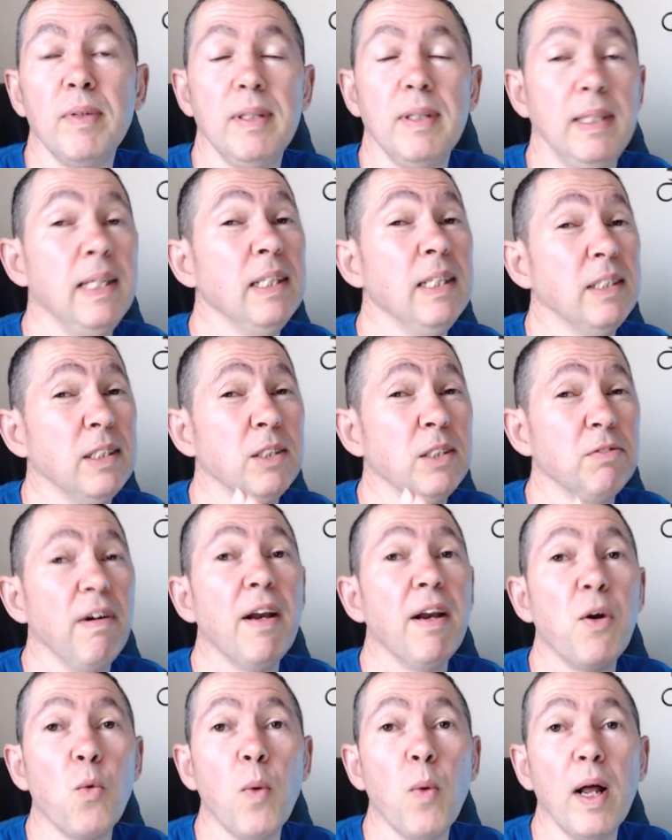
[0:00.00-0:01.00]
This is
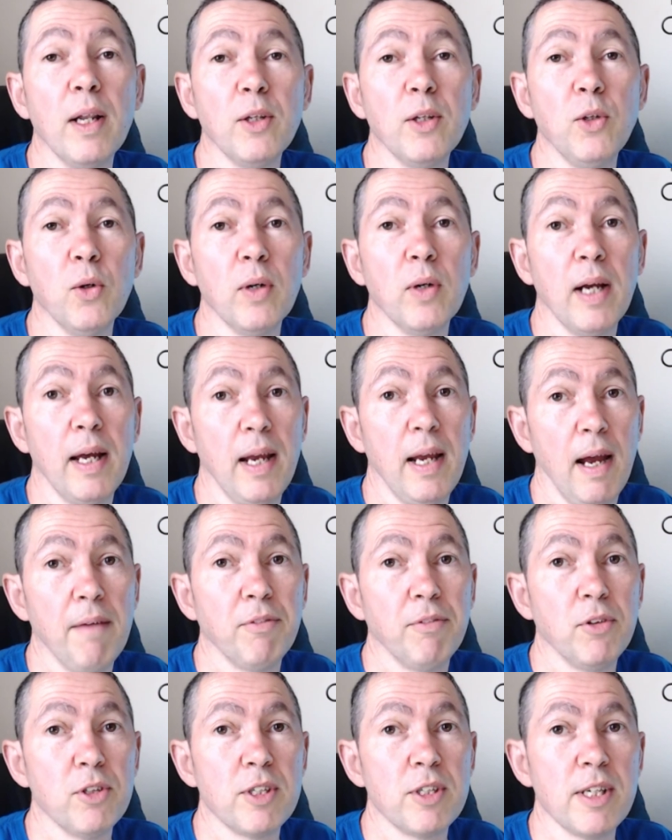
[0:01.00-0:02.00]
very well done, I
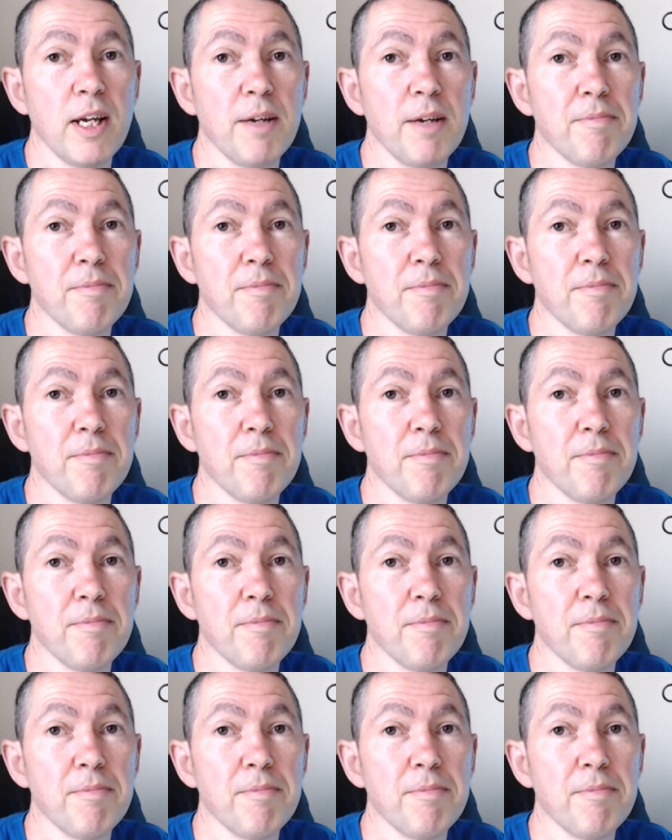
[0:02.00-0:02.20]
have to say.